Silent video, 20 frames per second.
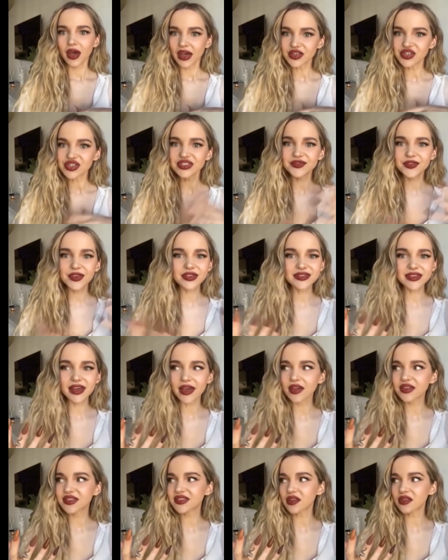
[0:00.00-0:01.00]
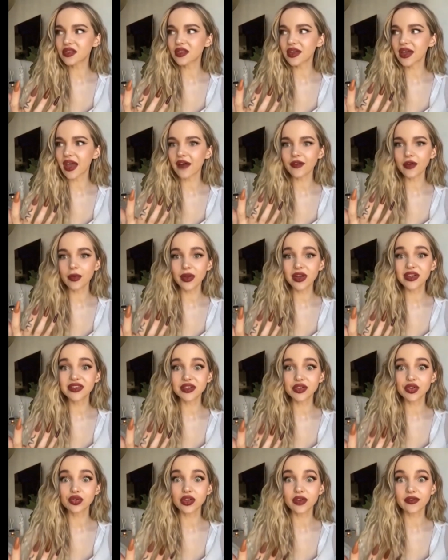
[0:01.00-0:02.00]
It just feels like suddenly
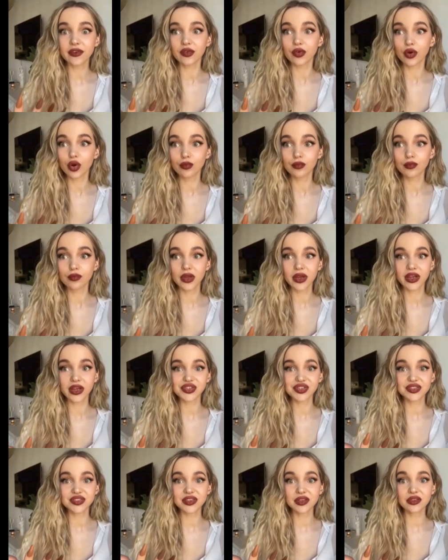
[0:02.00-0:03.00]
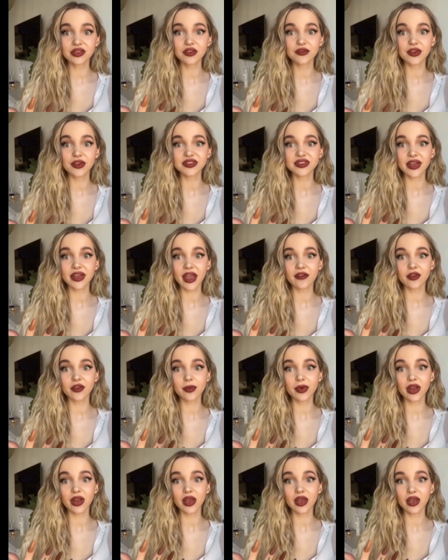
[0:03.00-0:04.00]
everybody's in your living room. Like it just suddenly feels like
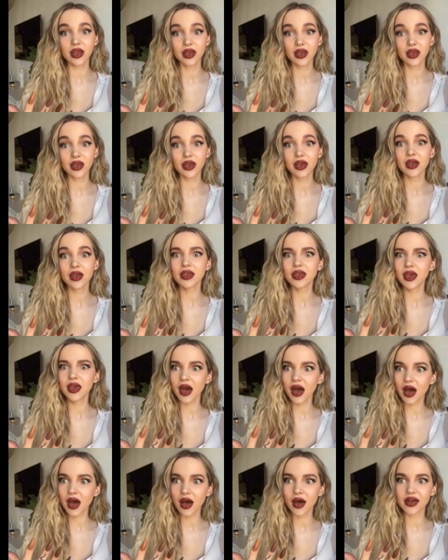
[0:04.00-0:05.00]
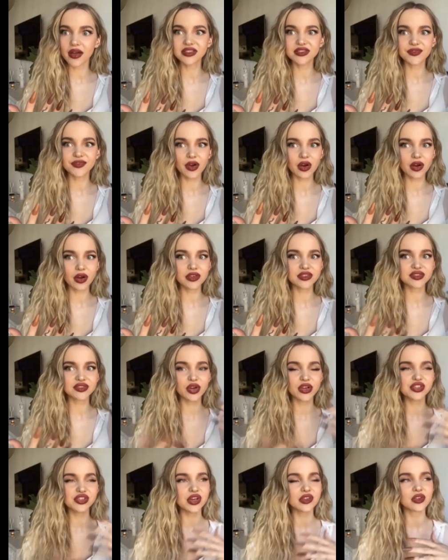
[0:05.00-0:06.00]
everybody yeah, it's very strange.